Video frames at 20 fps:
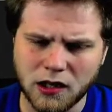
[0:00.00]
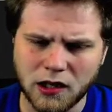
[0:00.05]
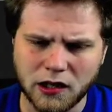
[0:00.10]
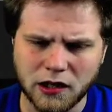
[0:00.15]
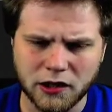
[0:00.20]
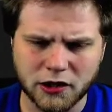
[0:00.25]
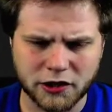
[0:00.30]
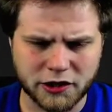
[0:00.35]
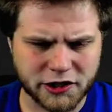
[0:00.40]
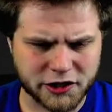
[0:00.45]

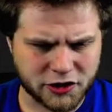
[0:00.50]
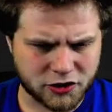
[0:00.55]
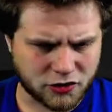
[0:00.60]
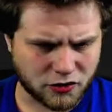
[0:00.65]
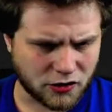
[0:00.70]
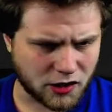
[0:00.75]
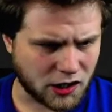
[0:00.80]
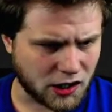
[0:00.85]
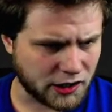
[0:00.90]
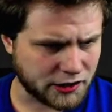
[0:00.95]
Could just
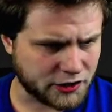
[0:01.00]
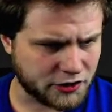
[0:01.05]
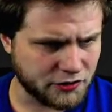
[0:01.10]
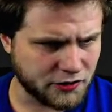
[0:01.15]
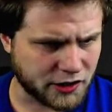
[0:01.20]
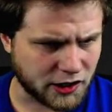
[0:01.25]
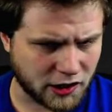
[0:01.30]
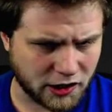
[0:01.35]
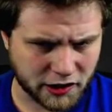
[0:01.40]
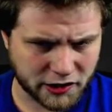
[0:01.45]
draw 2
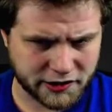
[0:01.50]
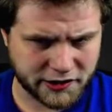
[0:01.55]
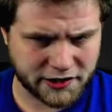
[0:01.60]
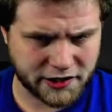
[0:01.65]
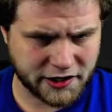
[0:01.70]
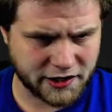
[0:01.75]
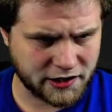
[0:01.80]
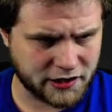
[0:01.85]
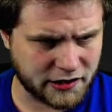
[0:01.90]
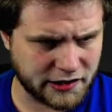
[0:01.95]
cards
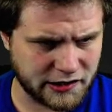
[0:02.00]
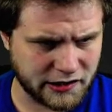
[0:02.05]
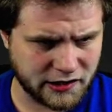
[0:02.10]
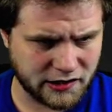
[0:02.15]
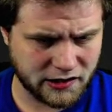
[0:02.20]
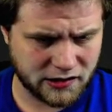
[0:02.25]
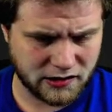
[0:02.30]
here.